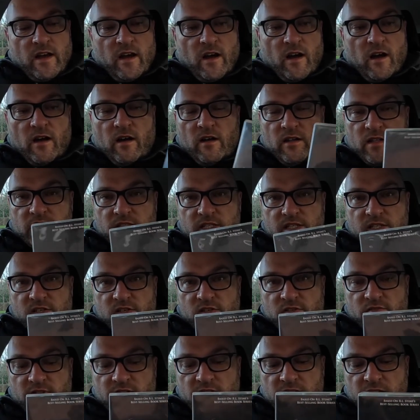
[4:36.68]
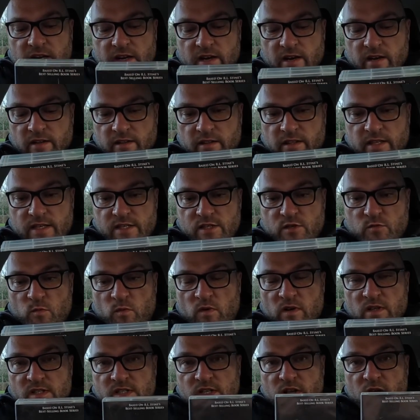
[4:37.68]
All the discs are in here. This
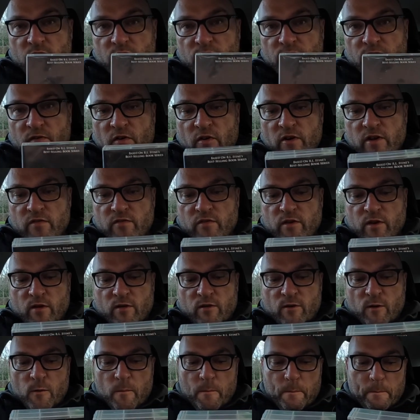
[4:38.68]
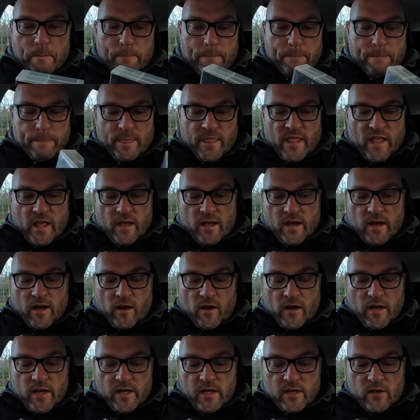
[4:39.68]
was five euro.
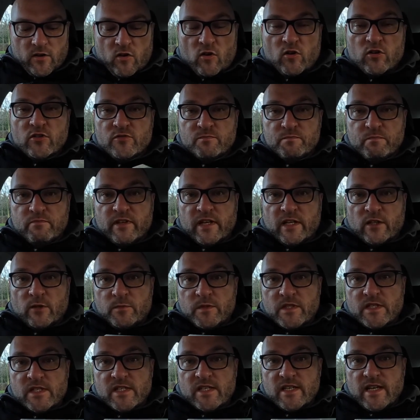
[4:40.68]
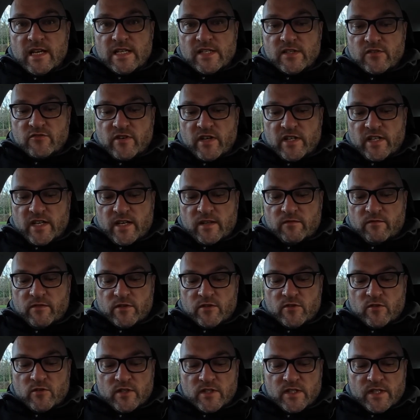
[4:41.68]
I could bring it up to C E X and trade it in for
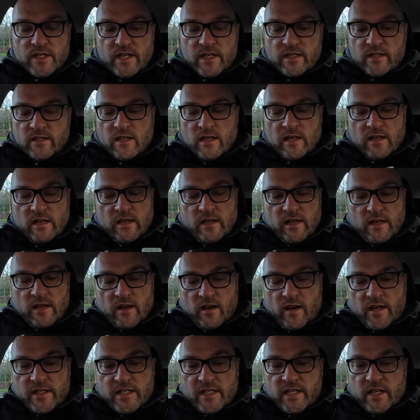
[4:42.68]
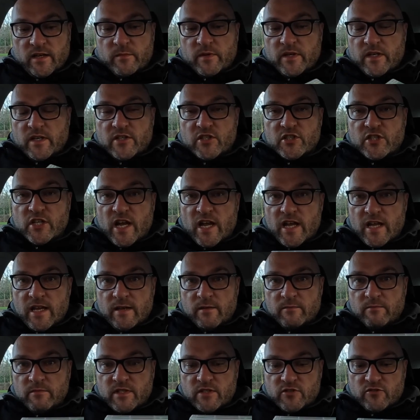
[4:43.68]
thirteen. I think it'd be a
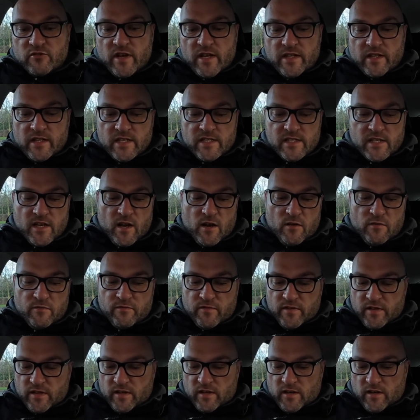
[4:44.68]
shame to trade this off.